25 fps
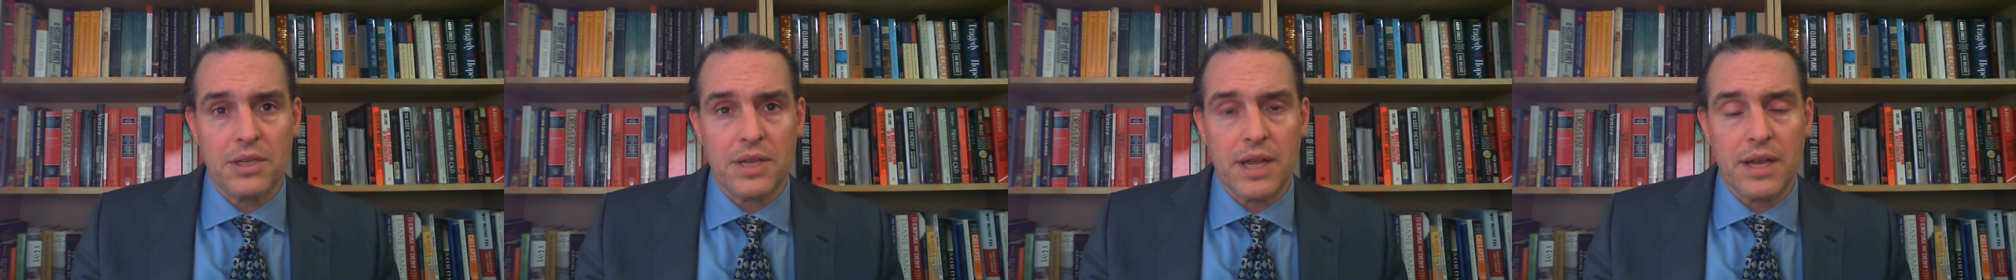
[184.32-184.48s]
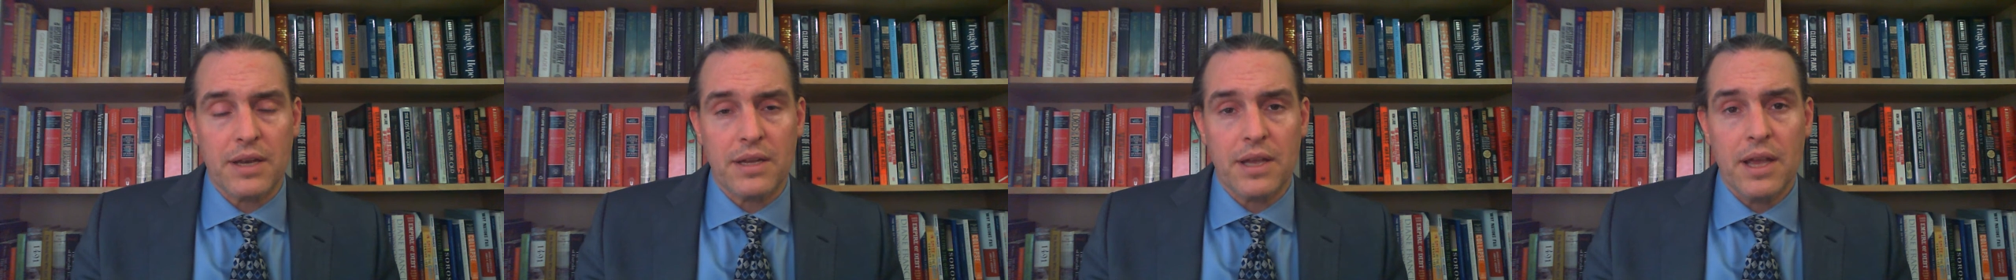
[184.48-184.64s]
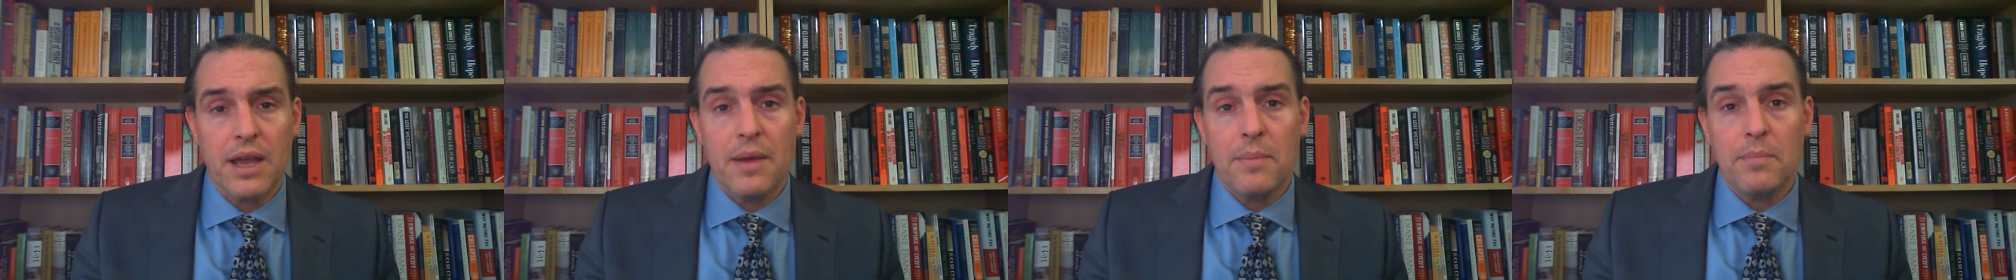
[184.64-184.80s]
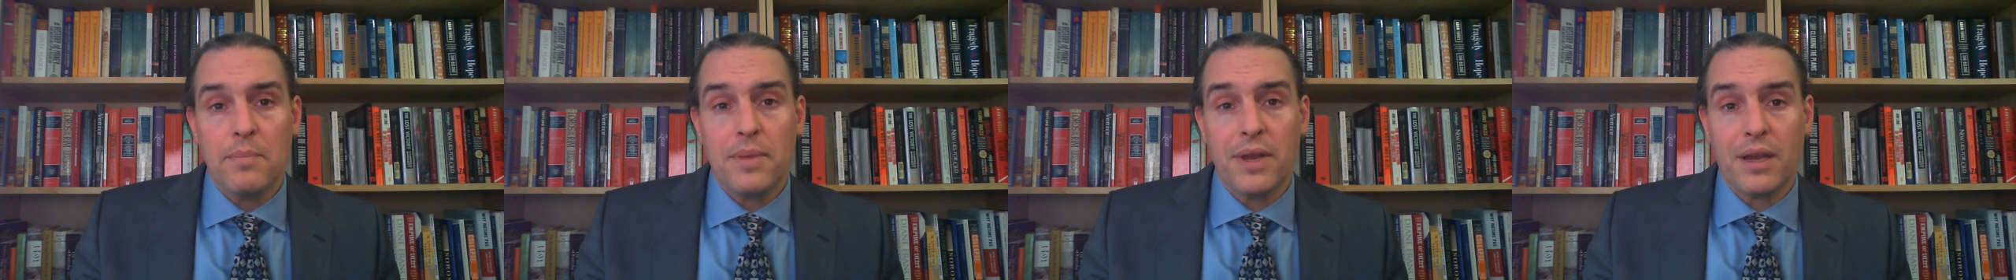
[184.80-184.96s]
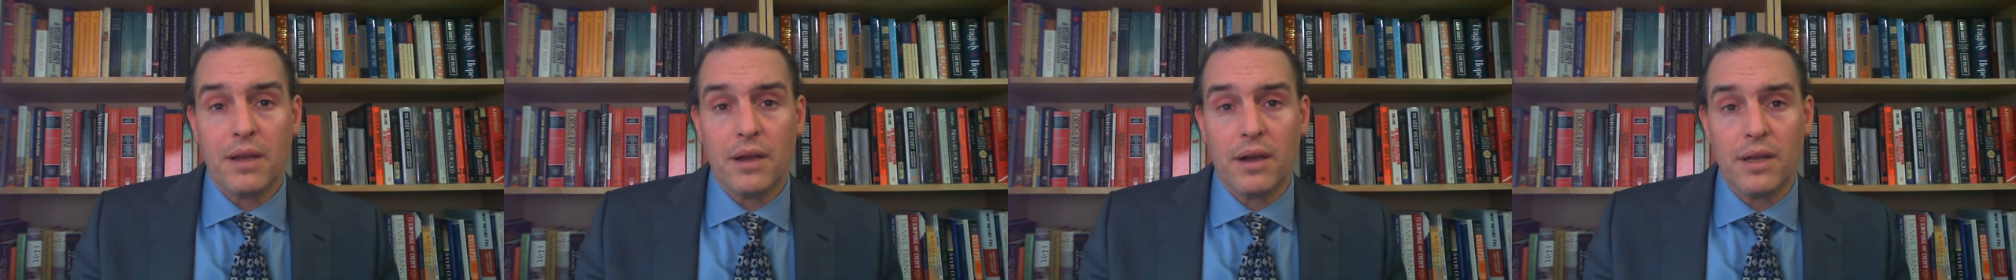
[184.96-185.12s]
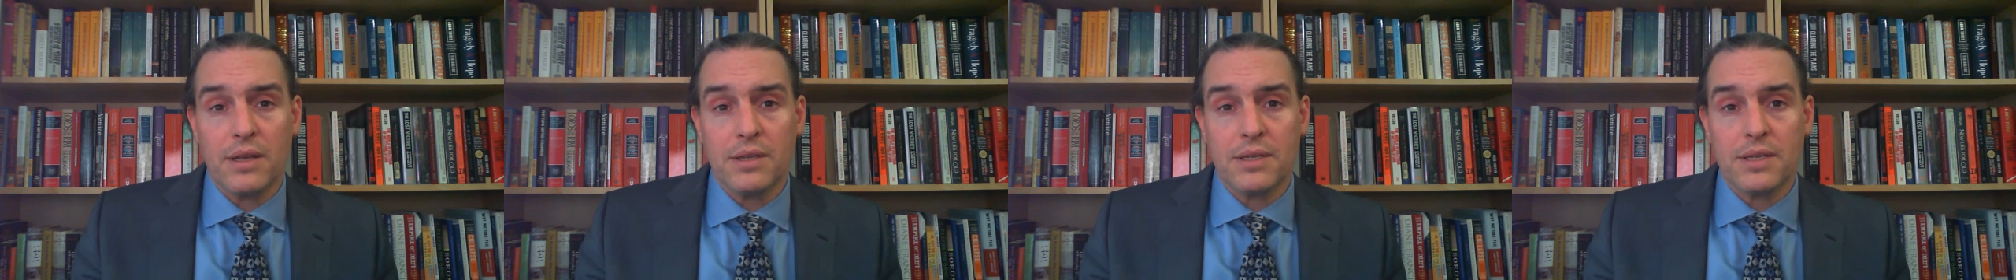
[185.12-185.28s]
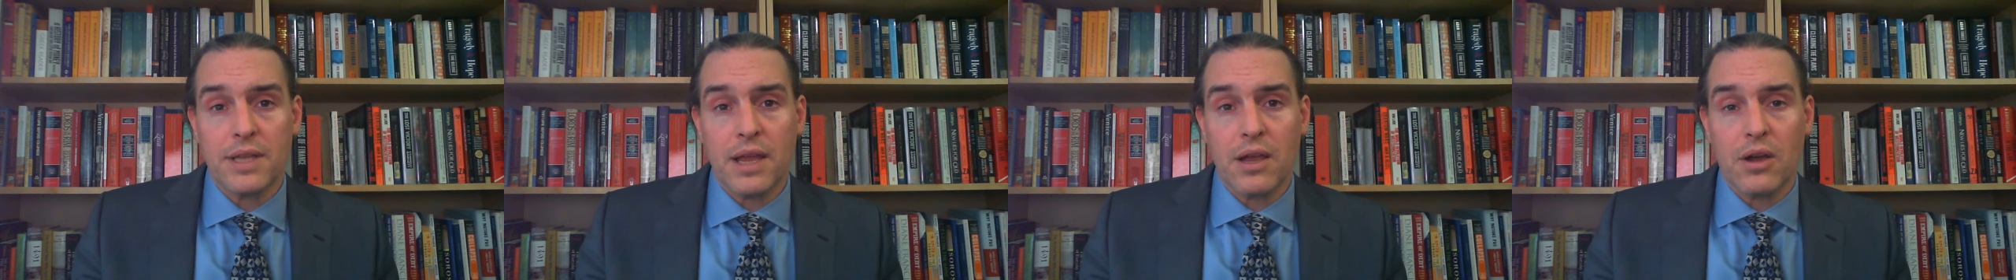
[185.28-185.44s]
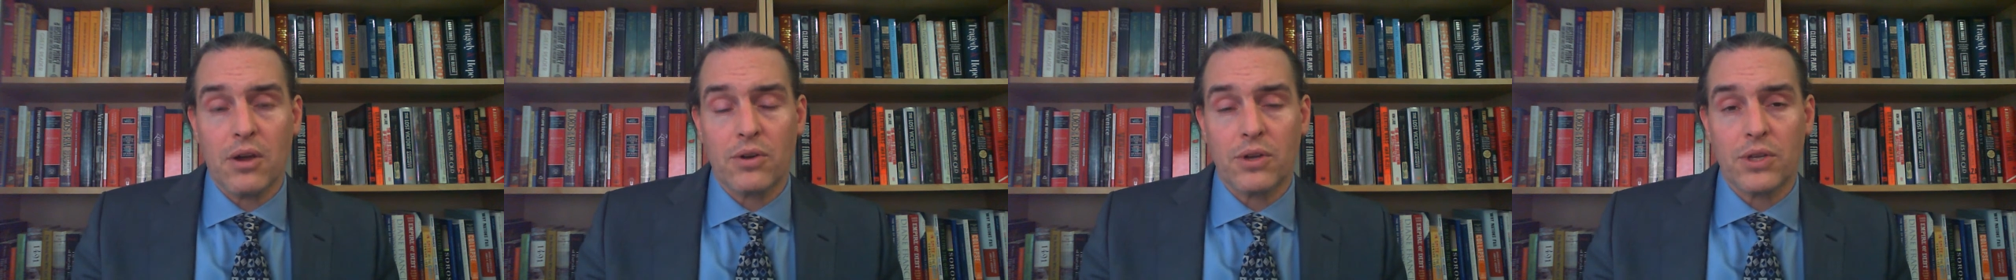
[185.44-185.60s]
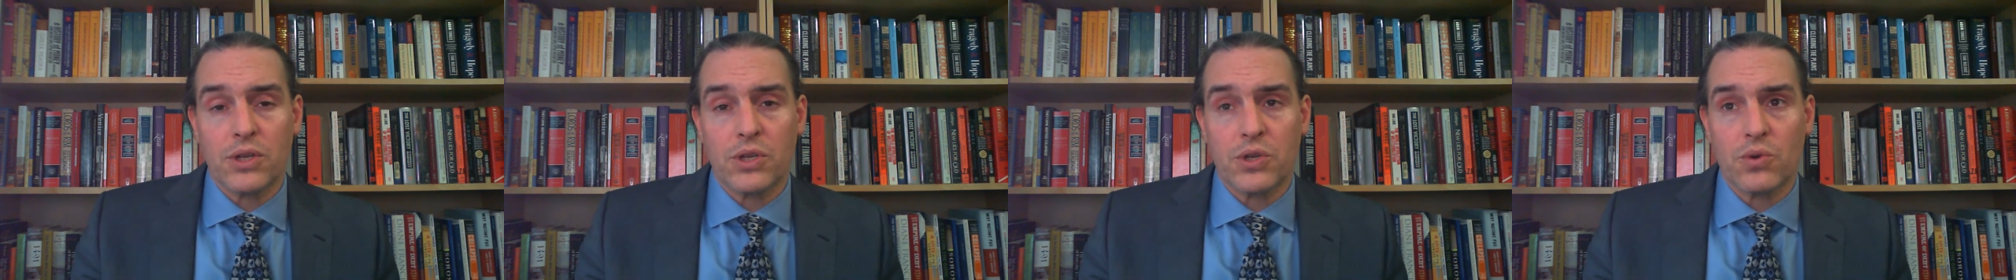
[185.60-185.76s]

extent, because they are a